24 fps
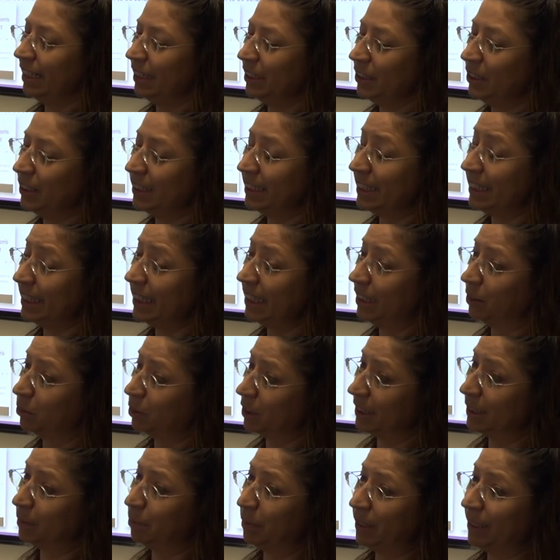in New Zealand,
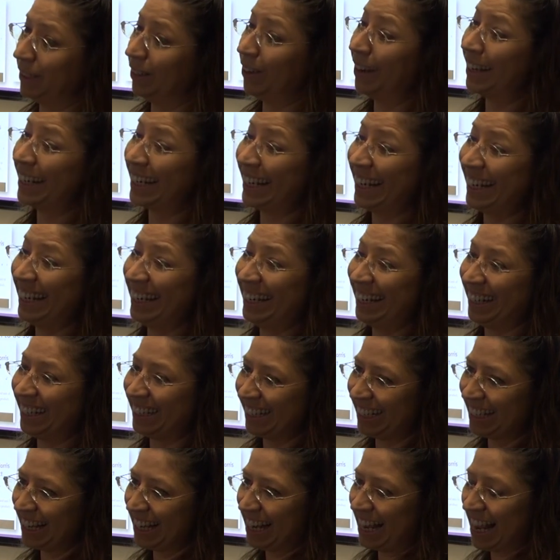which is a bit like
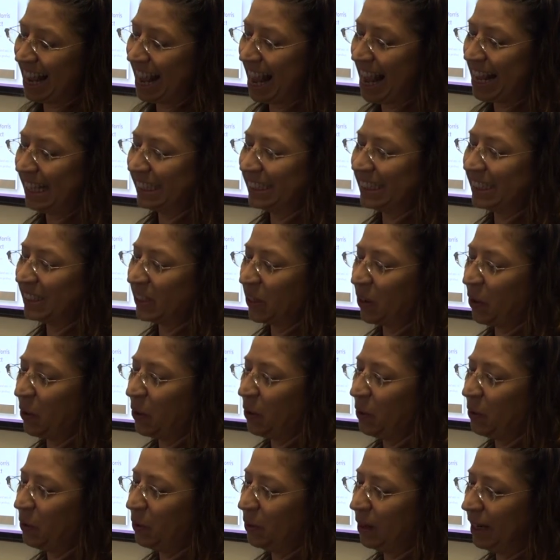here. And
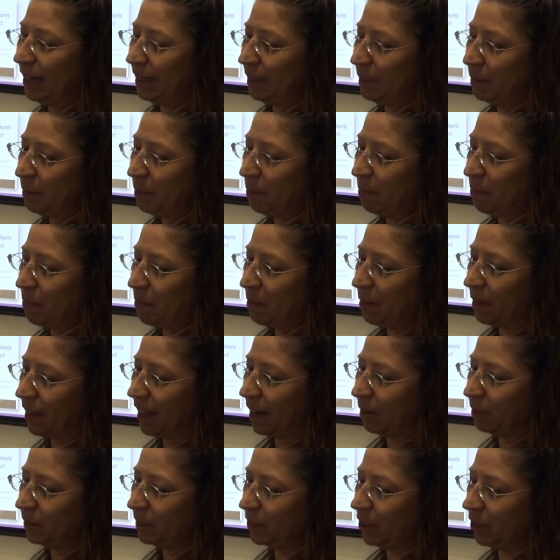so
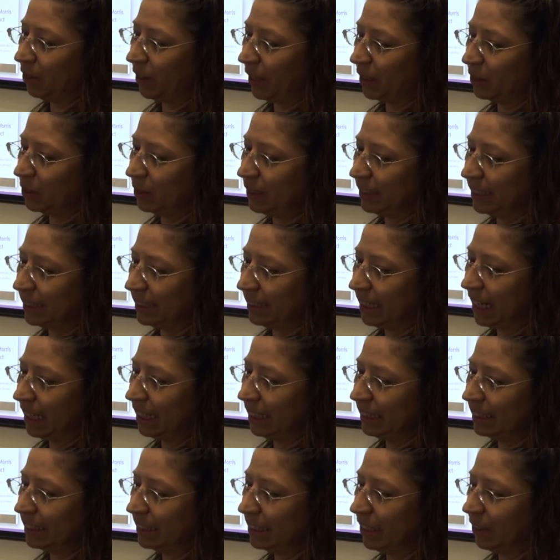they were told they couldn't sell
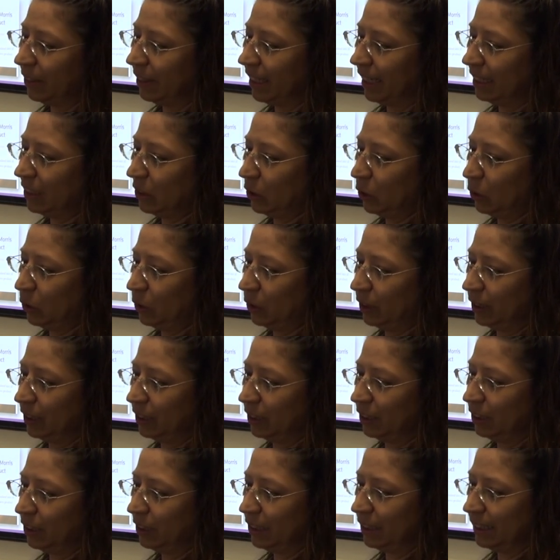it, so they took
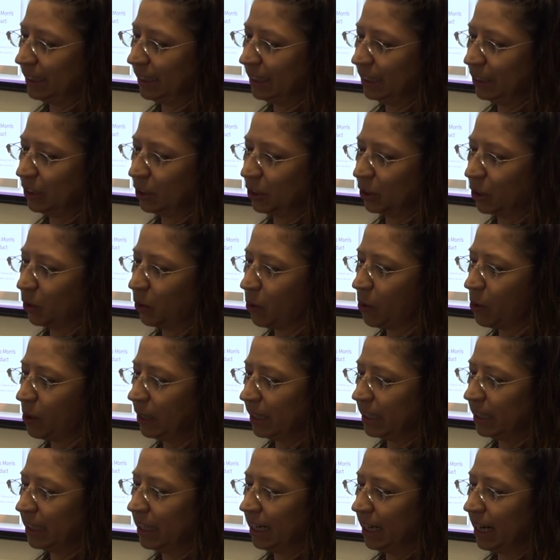New Zealand to
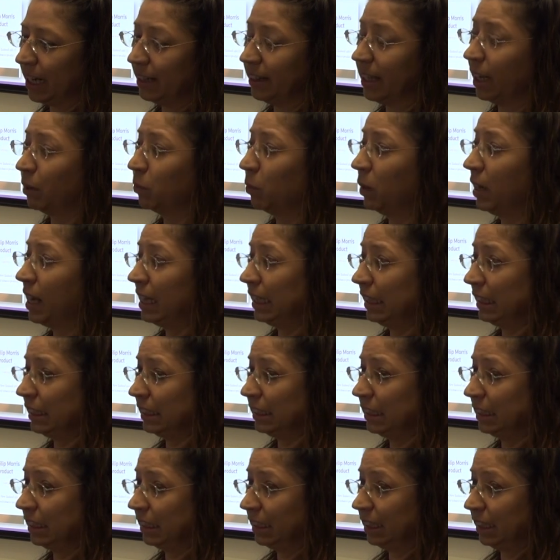court and they
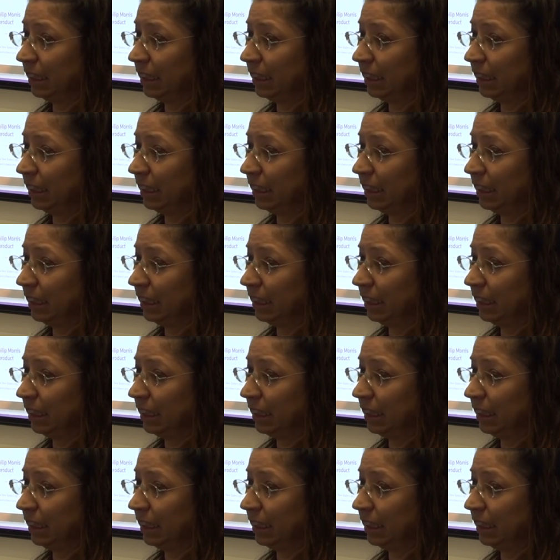won.